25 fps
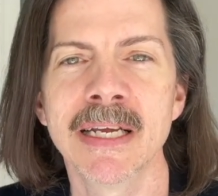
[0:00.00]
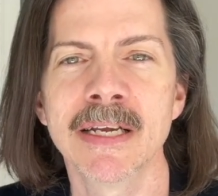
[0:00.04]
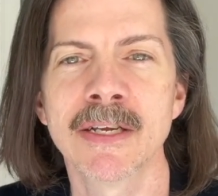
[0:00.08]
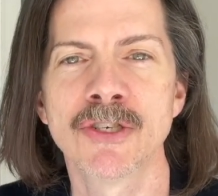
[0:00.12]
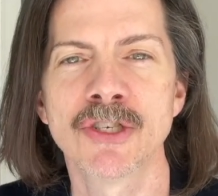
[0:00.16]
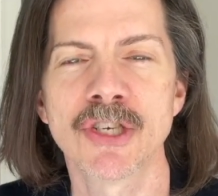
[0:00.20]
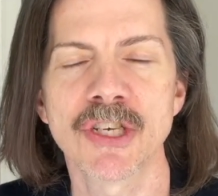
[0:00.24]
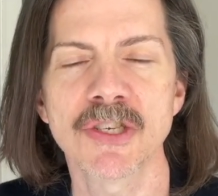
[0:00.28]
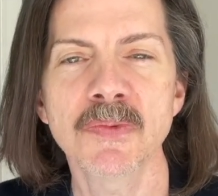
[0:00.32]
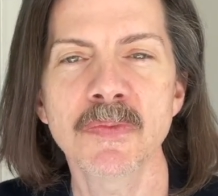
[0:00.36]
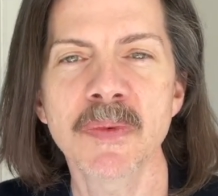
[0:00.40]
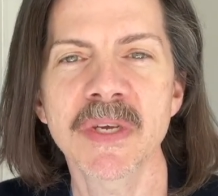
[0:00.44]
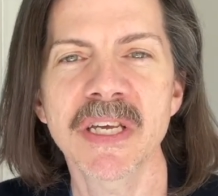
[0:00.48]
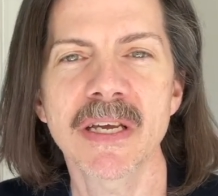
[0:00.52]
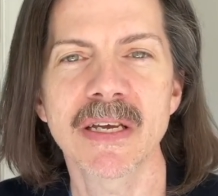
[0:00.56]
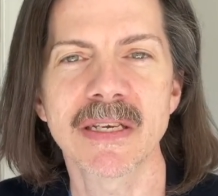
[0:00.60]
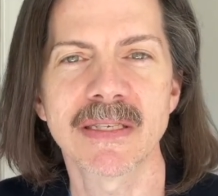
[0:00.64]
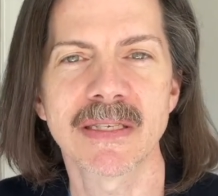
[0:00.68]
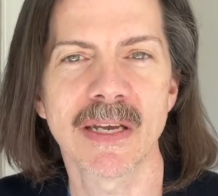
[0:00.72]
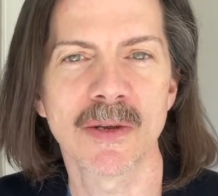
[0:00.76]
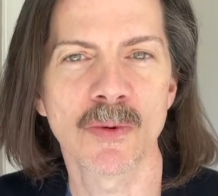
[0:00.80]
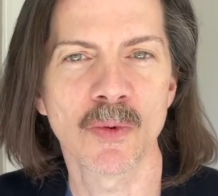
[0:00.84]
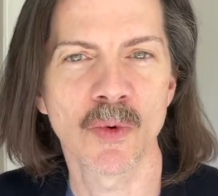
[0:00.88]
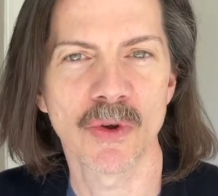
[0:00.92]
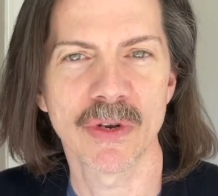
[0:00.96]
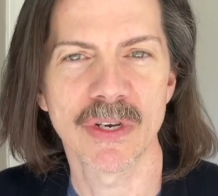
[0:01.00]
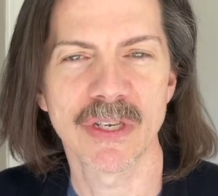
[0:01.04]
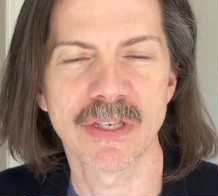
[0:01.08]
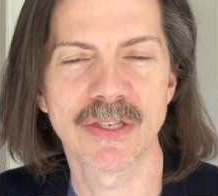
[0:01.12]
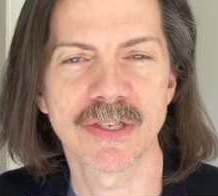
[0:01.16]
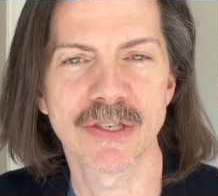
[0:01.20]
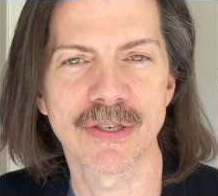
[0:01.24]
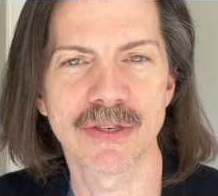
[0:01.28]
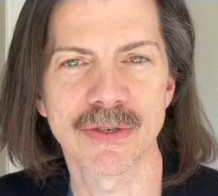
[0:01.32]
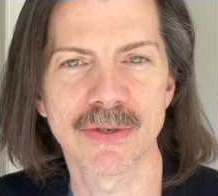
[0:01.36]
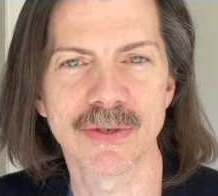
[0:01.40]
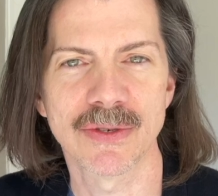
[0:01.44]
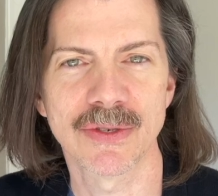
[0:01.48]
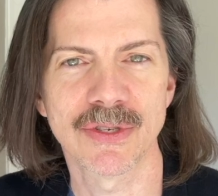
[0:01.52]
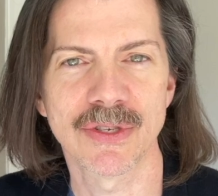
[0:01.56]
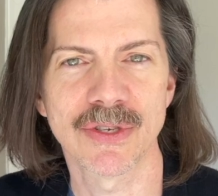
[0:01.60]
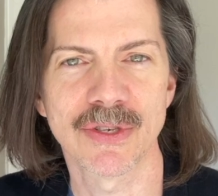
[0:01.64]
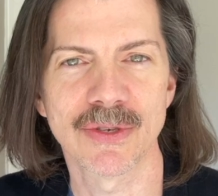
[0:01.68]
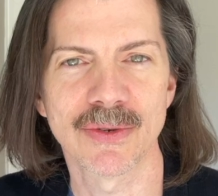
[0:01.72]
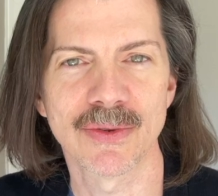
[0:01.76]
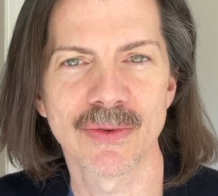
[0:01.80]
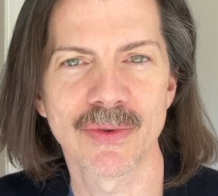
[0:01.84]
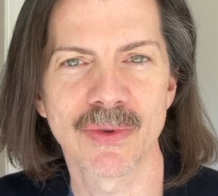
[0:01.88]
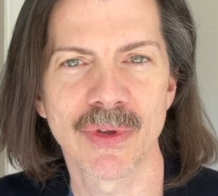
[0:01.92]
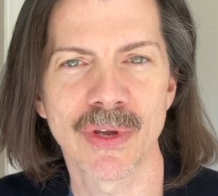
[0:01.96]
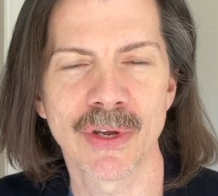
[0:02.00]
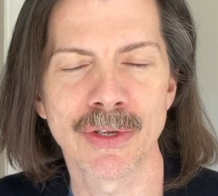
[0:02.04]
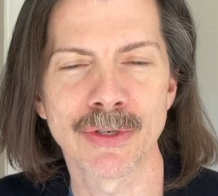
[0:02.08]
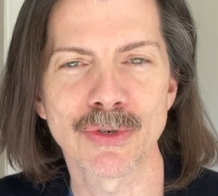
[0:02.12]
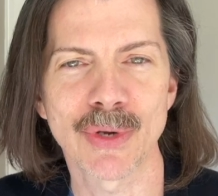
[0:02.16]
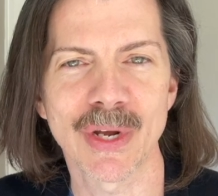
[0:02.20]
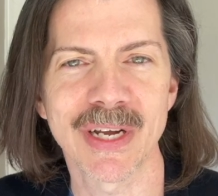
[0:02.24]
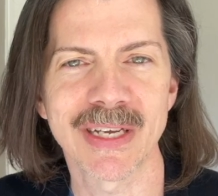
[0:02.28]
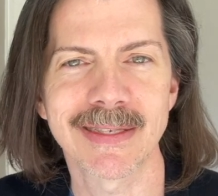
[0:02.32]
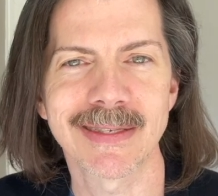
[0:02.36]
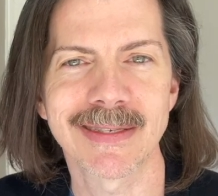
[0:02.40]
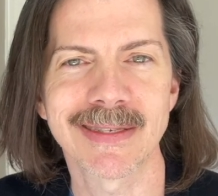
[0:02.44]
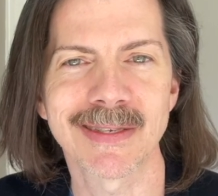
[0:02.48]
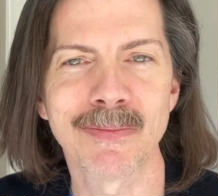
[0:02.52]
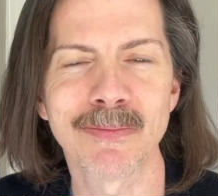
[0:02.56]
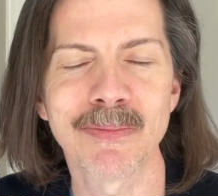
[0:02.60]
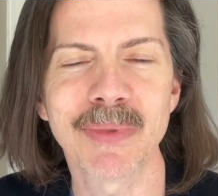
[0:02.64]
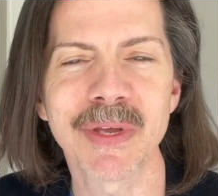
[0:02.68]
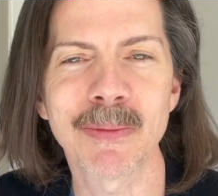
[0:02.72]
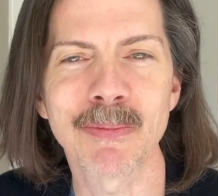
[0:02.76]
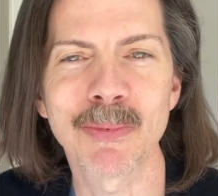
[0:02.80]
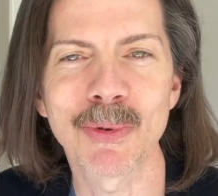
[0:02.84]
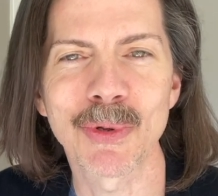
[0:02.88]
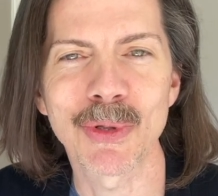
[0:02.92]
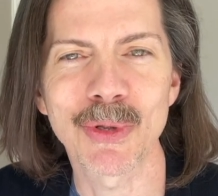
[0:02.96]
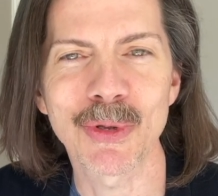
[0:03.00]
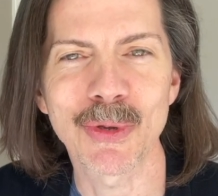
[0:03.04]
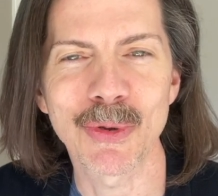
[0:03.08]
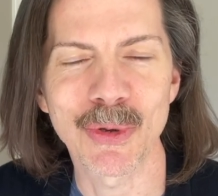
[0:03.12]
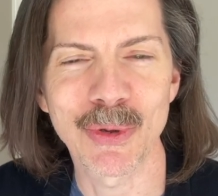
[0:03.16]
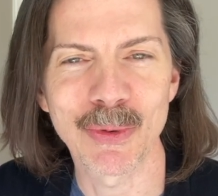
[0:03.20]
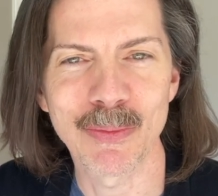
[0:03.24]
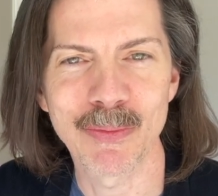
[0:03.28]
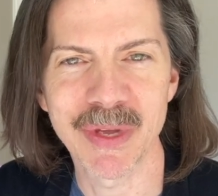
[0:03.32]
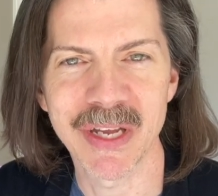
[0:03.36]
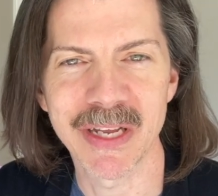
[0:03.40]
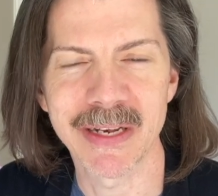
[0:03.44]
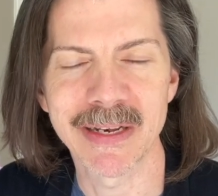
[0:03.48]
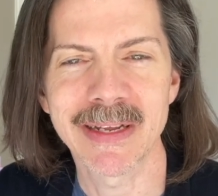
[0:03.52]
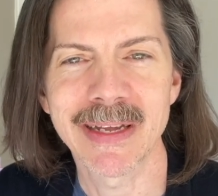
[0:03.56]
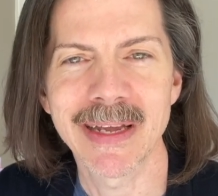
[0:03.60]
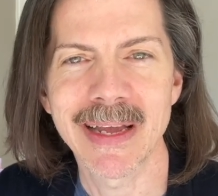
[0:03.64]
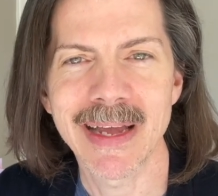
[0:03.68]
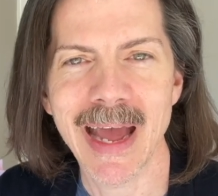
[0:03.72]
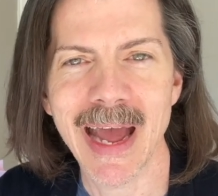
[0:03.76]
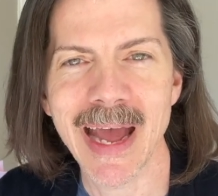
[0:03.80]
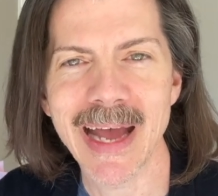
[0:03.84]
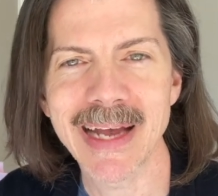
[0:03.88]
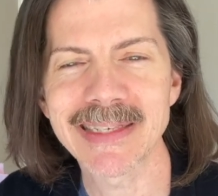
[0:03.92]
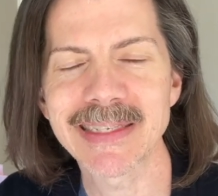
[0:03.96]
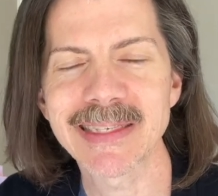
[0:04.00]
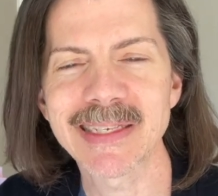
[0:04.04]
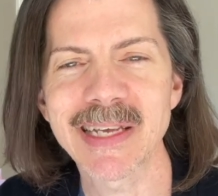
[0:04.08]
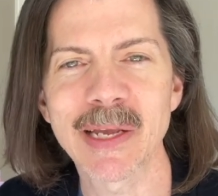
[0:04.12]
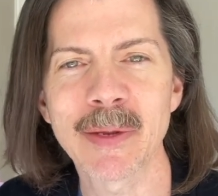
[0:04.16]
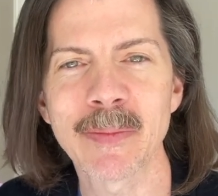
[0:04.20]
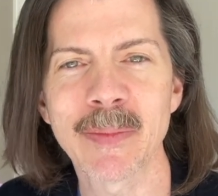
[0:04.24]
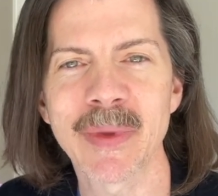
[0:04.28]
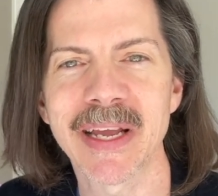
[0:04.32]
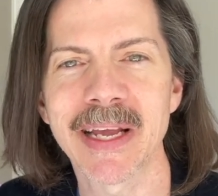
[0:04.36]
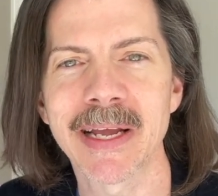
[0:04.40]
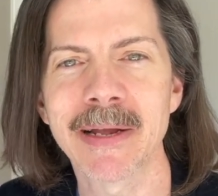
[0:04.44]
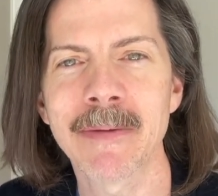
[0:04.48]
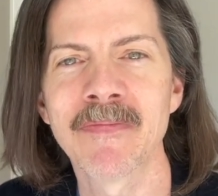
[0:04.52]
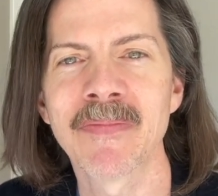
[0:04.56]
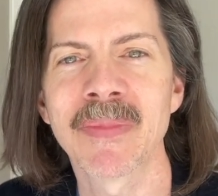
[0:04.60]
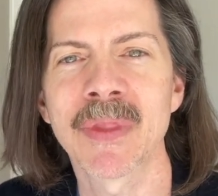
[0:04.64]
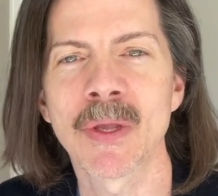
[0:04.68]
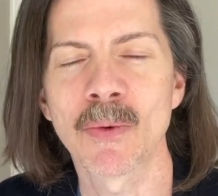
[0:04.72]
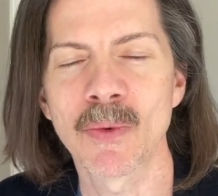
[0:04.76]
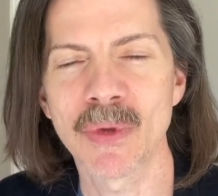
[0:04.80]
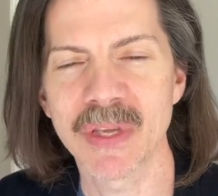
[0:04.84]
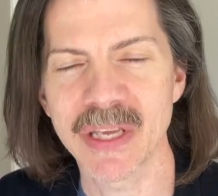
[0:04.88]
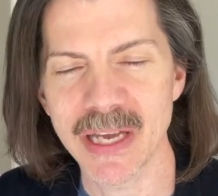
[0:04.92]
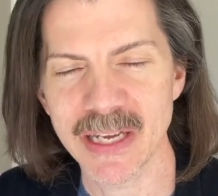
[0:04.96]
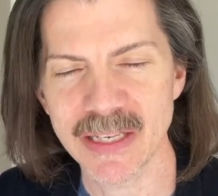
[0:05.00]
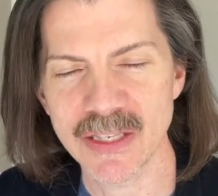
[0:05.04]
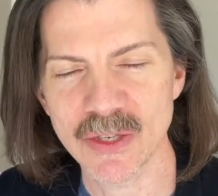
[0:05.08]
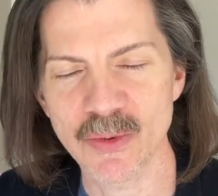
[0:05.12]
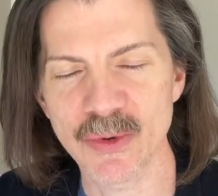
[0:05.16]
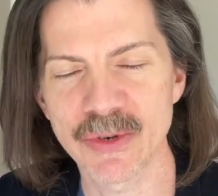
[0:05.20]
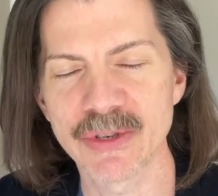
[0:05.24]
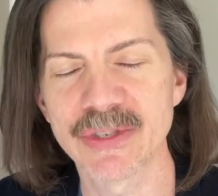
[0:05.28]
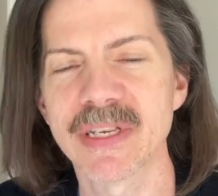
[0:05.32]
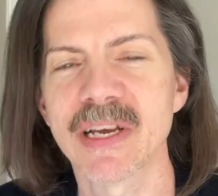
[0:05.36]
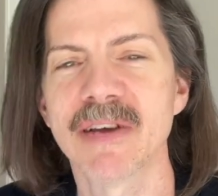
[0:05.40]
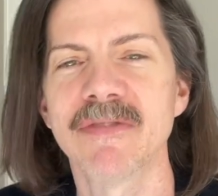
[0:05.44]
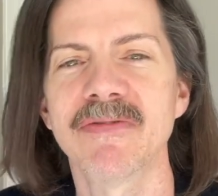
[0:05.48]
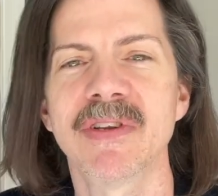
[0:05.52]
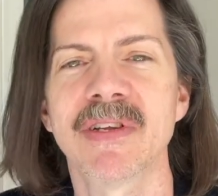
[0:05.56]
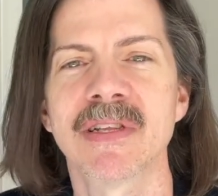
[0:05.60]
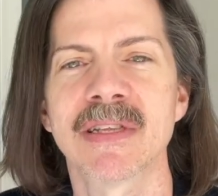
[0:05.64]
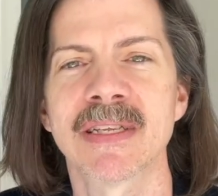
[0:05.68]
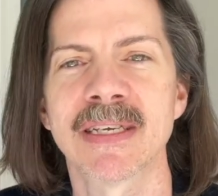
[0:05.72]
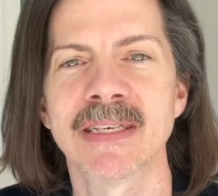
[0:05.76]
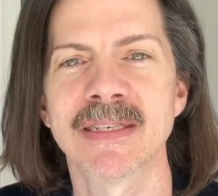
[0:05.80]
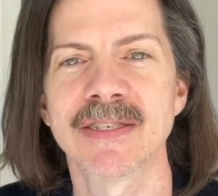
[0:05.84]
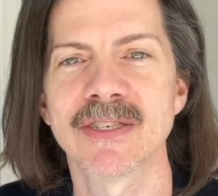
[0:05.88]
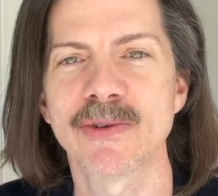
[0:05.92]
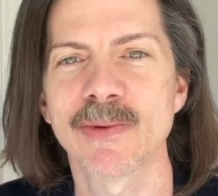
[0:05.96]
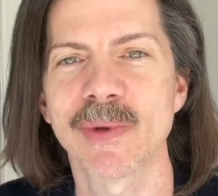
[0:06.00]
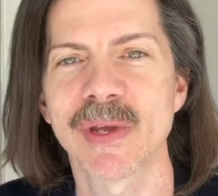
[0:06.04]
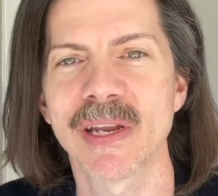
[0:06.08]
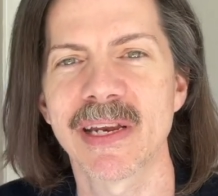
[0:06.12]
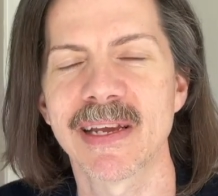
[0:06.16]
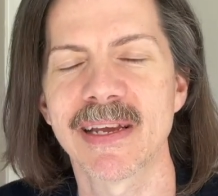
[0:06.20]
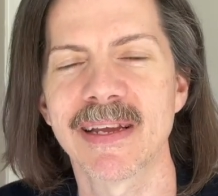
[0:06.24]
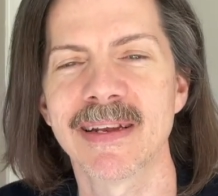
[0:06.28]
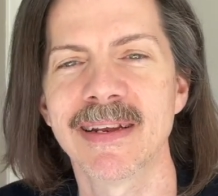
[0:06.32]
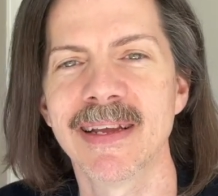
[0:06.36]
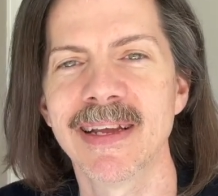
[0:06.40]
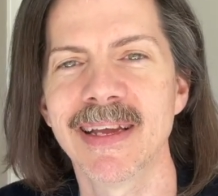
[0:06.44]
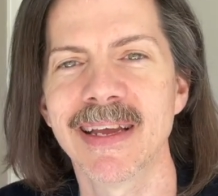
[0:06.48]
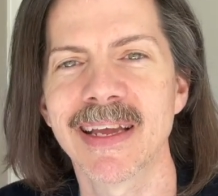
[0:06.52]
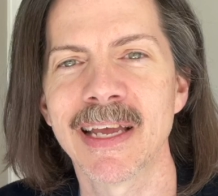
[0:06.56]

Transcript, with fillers: just because I wanted to, to address some people who have been asking me, yes, we're definitely doing it.